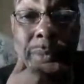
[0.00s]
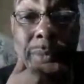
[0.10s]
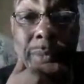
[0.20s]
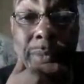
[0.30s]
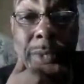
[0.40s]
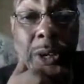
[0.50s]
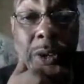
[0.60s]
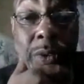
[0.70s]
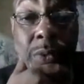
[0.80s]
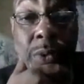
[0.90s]
if you
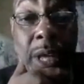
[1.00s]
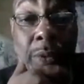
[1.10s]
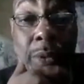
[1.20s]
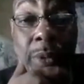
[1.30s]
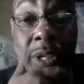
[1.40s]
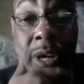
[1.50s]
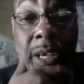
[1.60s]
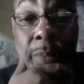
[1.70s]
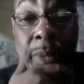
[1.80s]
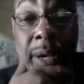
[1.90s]
like what we're talking about,